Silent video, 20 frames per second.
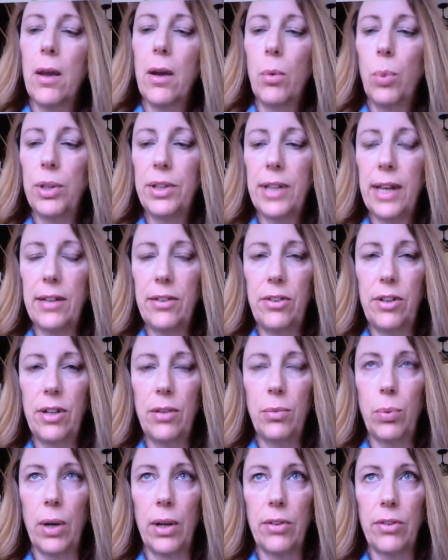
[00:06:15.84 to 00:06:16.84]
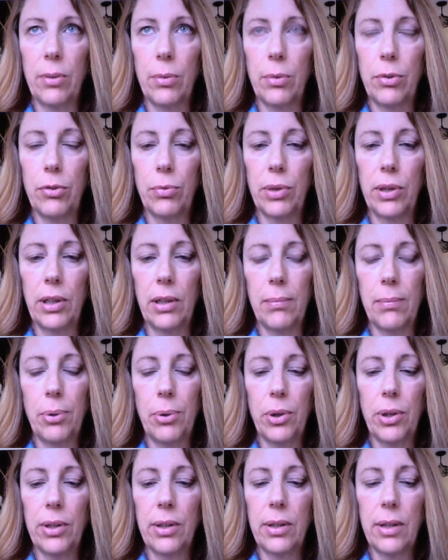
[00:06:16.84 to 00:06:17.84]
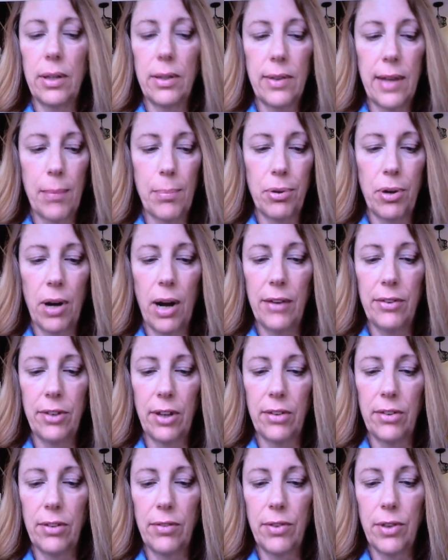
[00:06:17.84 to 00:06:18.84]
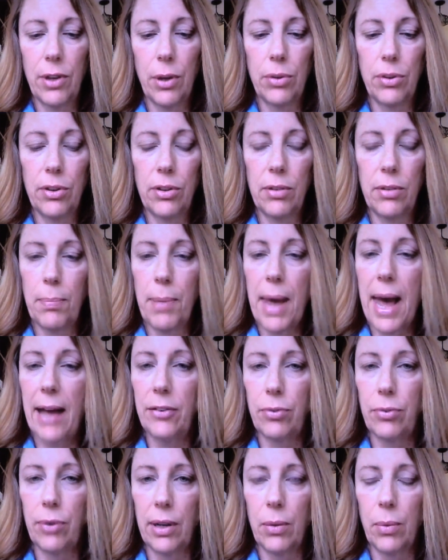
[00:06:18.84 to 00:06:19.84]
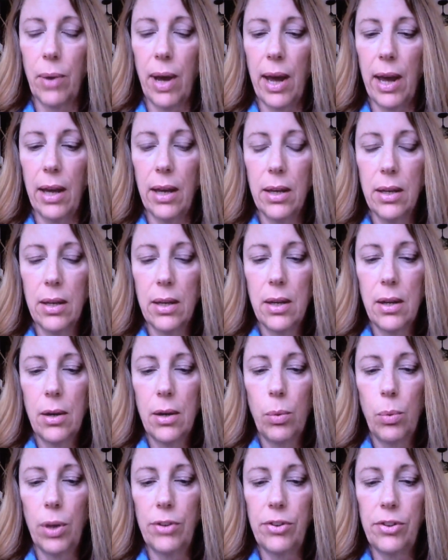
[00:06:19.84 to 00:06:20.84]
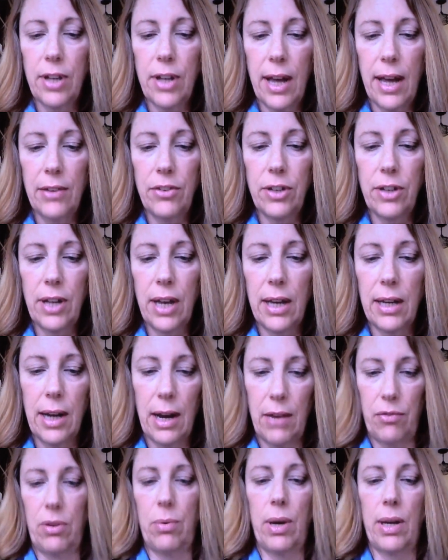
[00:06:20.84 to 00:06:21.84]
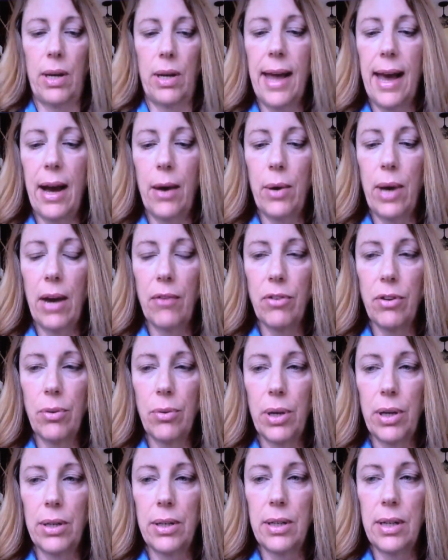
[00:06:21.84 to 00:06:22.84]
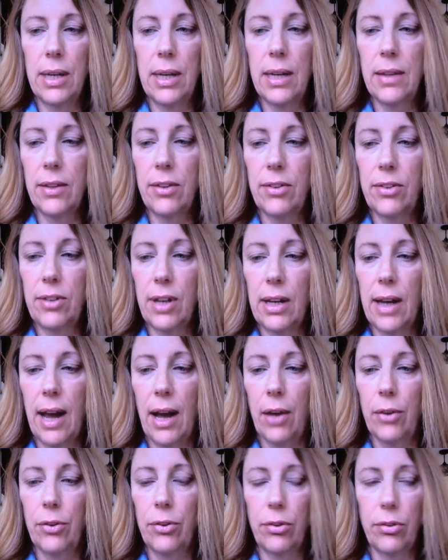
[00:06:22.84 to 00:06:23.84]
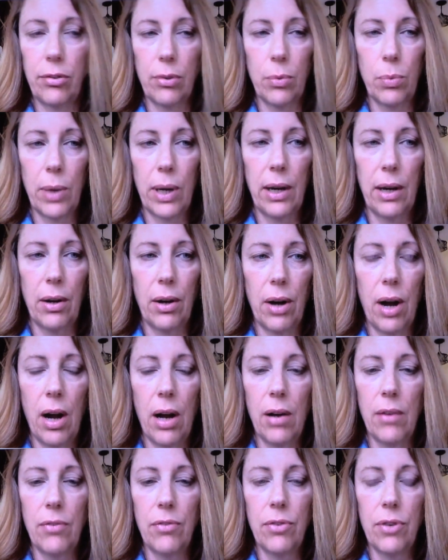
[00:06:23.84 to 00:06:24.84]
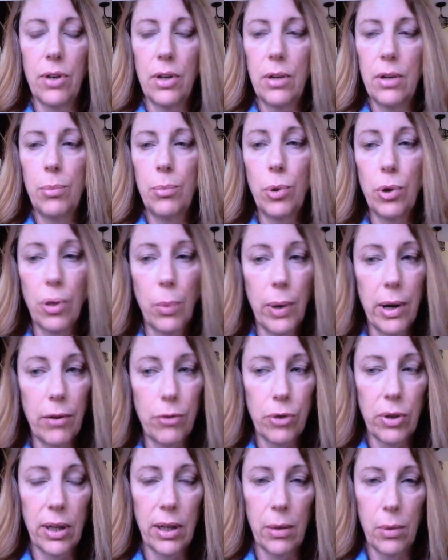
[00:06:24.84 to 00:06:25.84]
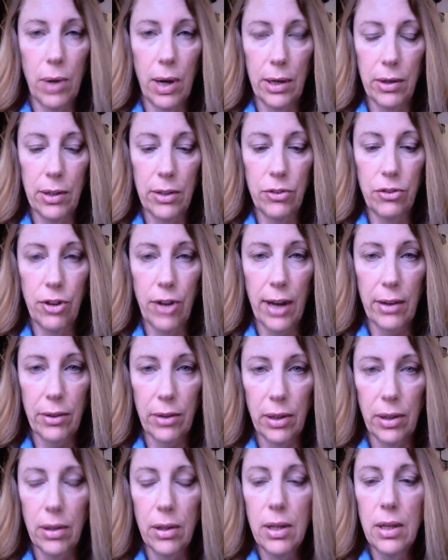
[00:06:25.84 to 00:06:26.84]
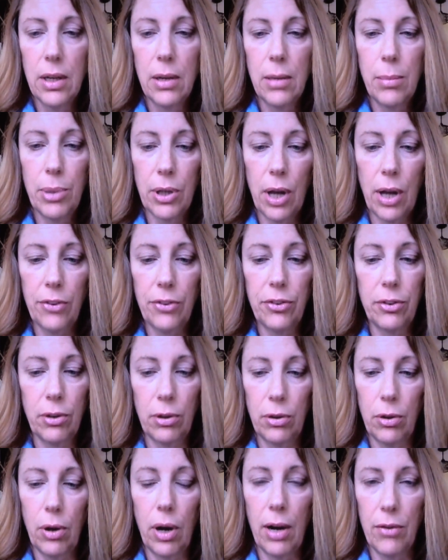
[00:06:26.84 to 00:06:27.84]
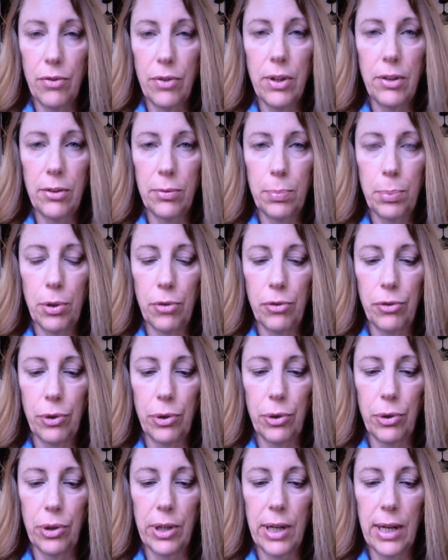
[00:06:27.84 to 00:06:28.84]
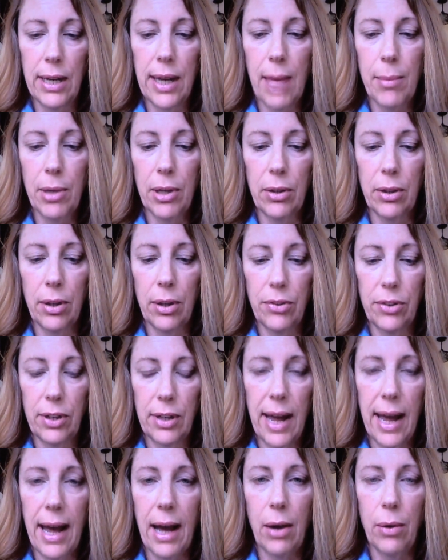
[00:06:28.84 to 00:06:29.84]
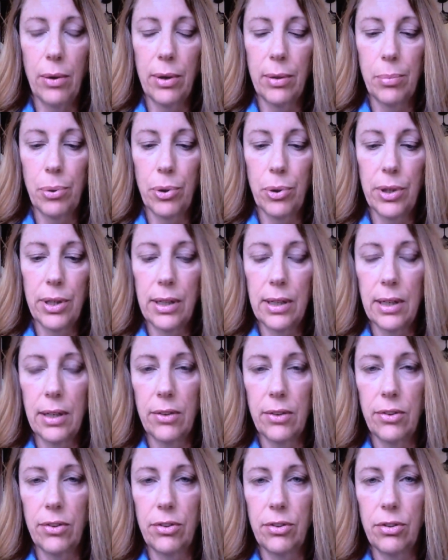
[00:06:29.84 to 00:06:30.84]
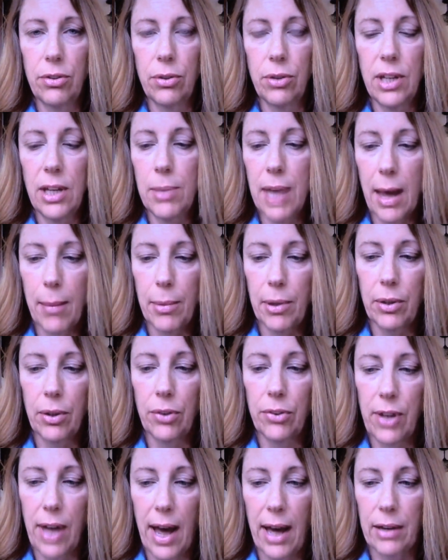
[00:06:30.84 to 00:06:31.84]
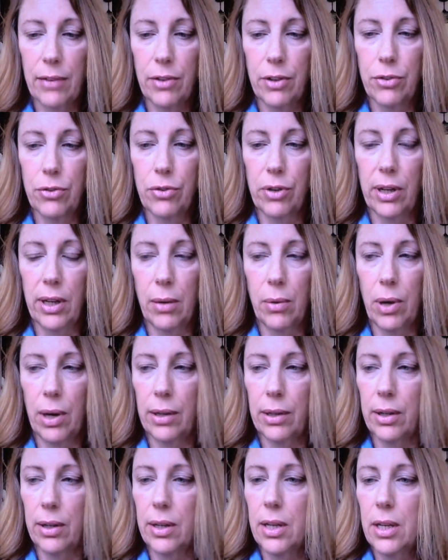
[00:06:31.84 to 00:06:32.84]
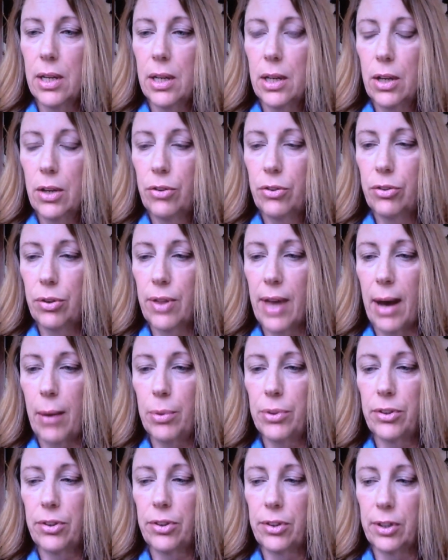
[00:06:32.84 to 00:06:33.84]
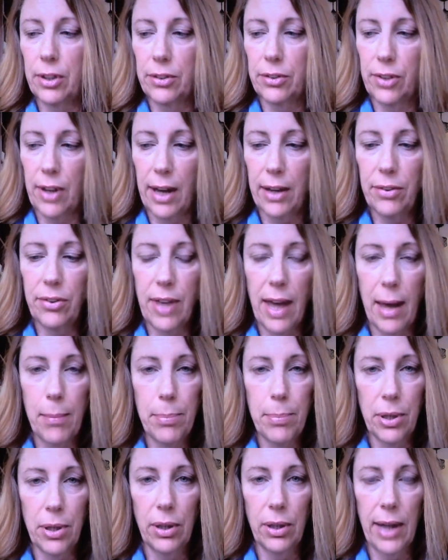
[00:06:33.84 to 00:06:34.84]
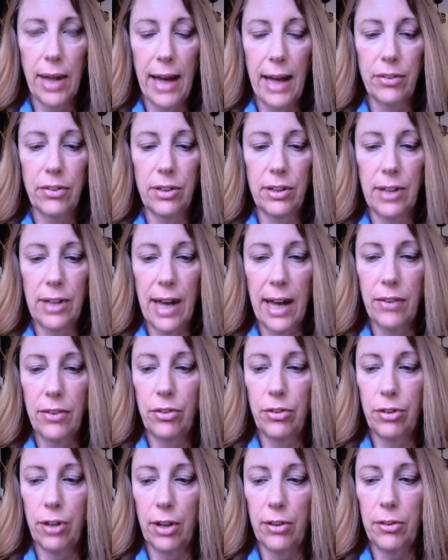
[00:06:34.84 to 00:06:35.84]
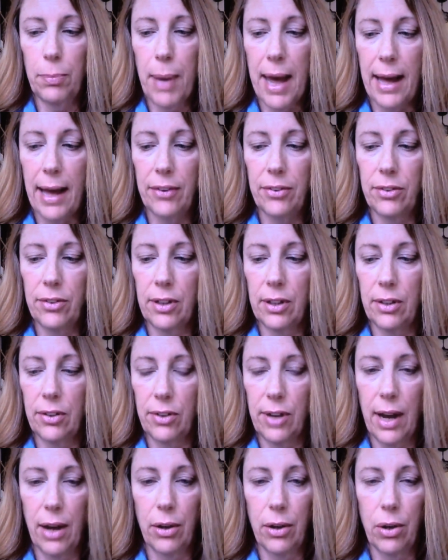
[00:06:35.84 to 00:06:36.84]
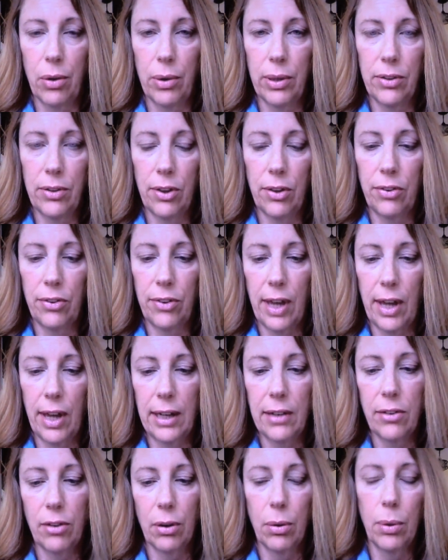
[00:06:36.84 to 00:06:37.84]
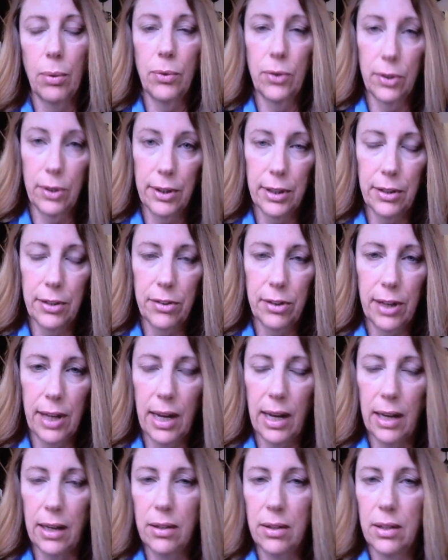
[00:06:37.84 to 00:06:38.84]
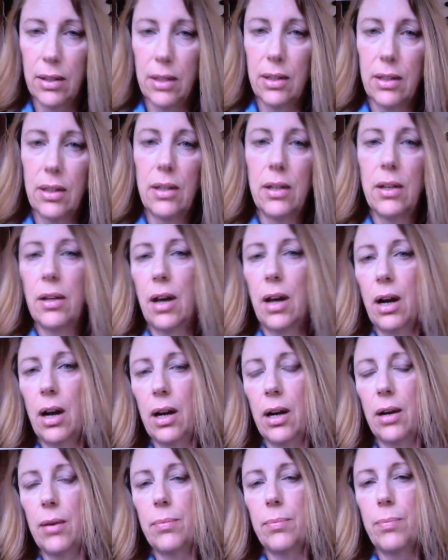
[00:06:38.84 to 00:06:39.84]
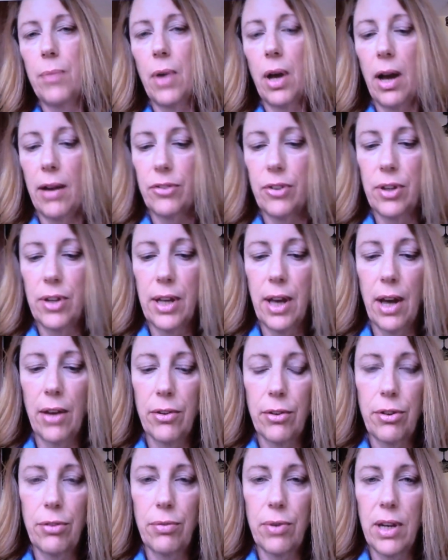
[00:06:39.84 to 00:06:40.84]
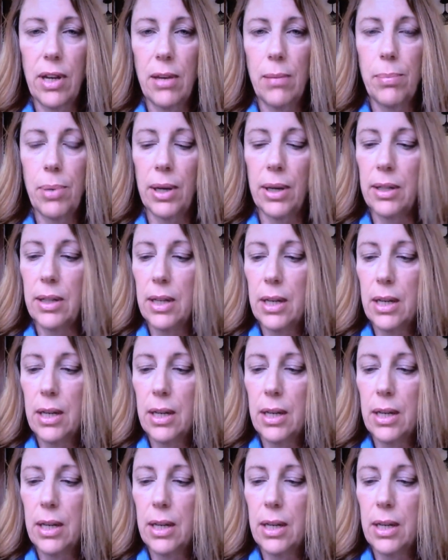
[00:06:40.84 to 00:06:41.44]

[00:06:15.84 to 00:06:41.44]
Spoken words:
what that did was, it was really important, that process, even though it didn't pass right away, was to educate everyone. And now everyone in the State House is more aware of drinking water in general, but also of these perfluorinated chemicals and how important it is to keep chemicals out of our drinking water. So that was a success. That bill actually has just passed and is now going to the Senate. So it was a little delayed after the other three. But